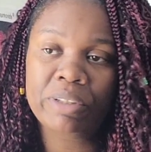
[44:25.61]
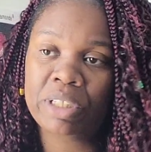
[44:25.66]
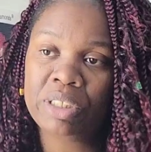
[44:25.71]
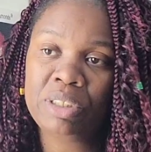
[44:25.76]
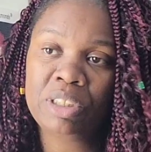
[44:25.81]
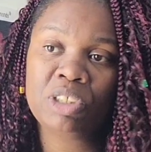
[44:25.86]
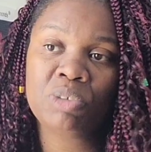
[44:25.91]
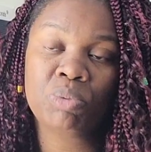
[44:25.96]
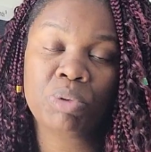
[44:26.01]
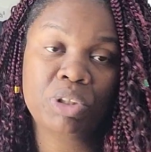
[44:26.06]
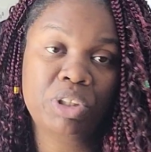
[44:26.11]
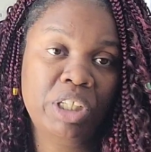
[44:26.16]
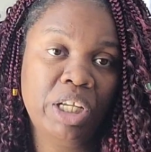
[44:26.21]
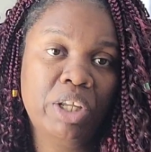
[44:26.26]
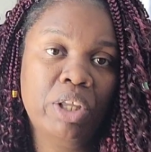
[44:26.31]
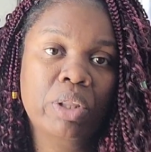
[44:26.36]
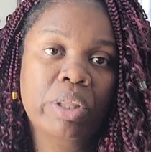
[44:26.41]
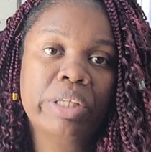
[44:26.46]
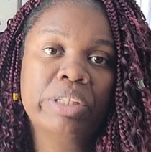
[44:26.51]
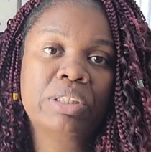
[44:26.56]
This is
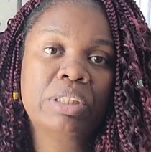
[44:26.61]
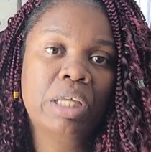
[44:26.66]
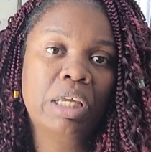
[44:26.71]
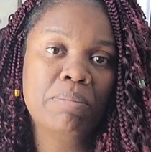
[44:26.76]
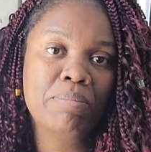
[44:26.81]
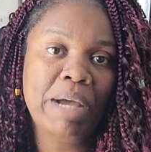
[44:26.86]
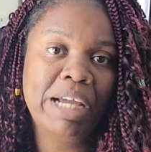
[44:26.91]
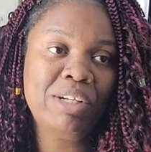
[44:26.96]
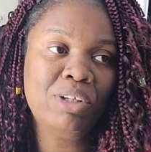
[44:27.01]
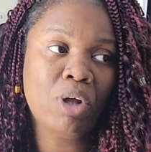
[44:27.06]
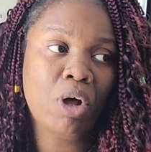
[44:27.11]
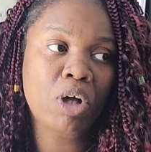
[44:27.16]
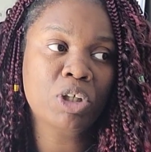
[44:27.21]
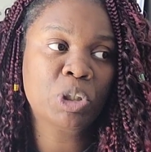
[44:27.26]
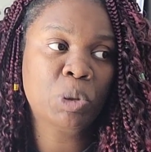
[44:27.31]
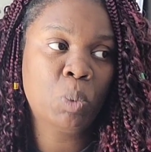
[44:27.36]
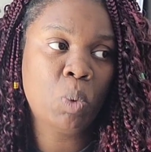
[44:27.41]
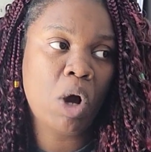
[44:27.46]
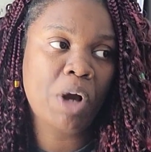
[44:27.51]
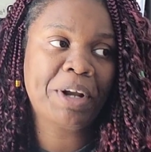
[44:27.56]
ridiculous. Like, my
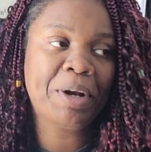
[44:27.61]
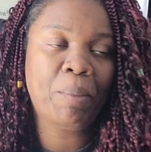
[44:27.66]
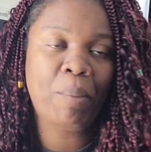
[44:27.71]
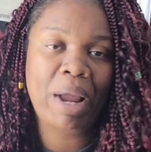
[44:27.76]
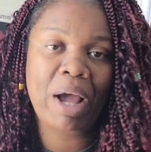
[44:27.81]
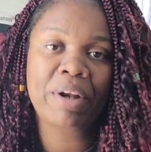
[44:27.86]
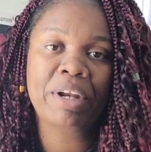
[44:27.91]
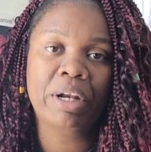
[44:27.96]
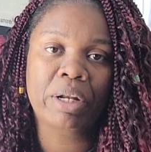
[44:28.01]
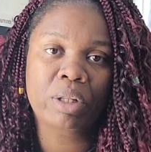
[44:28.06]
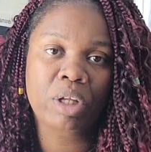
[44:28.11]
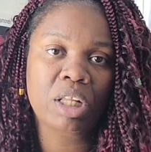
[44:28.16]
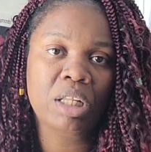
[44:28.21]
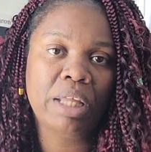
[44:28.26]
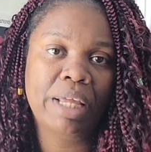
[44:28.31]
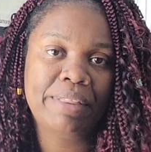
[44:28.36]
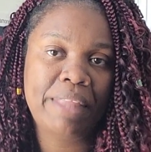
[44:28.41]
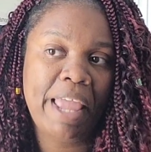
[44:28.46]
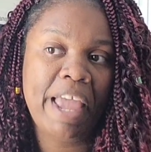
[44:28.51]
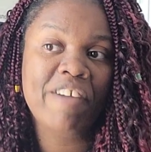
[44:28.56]
dogs are walking around here looking
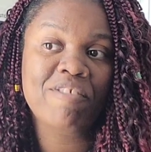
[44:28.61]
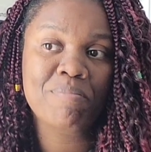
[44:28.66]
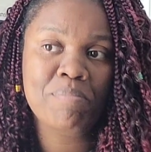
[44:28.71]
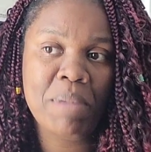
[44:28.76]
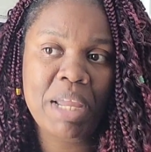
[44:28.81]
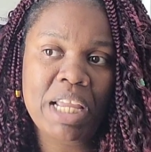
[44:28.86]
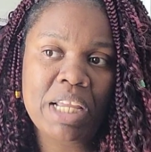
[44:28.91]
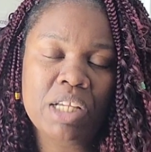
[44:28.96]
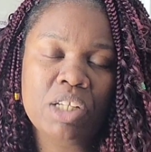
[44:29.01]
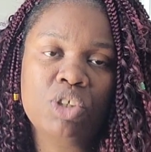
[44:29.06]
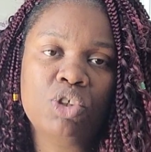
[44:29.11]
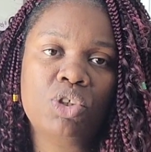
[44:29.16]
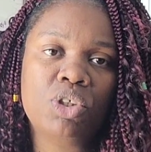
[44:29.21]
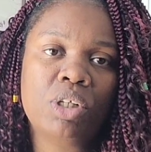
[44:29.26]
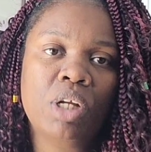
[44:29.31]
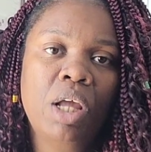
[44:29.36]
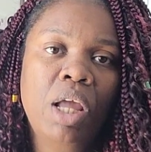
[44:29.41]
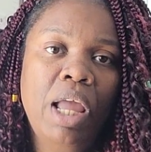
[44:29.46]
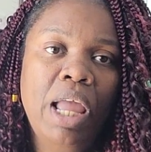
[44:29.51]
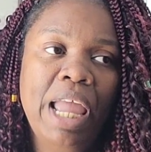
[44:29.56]
like they have mange,